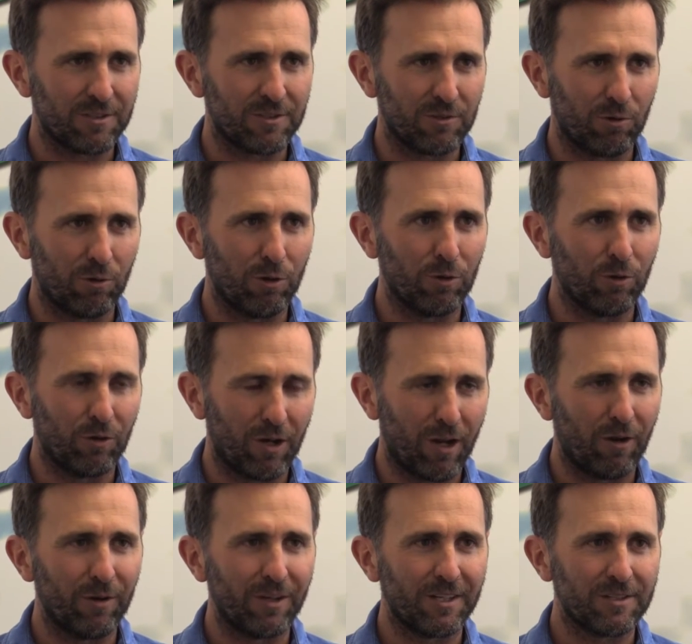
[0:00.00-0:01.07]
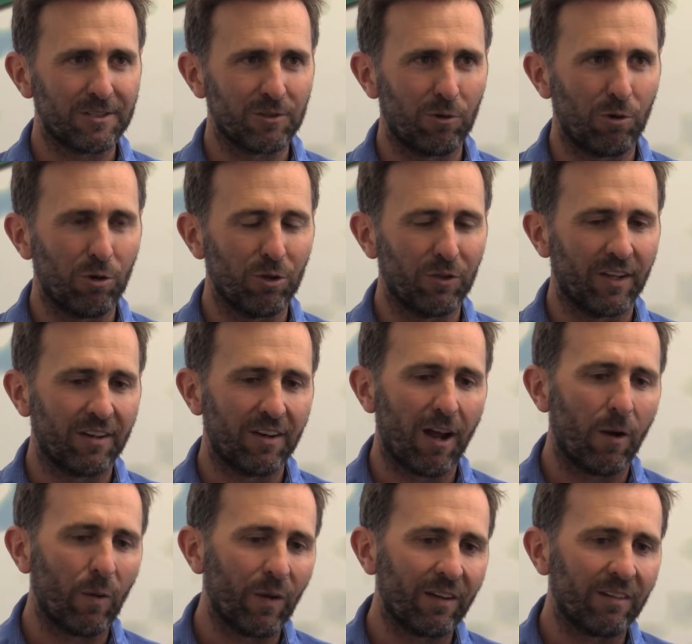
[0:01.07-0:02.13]
soil and knowing your soil, and then
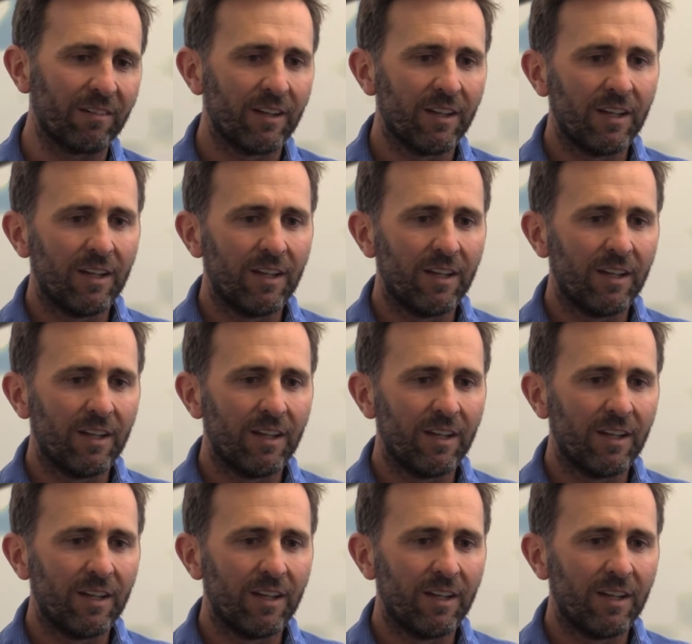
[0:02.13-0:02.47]
knowing,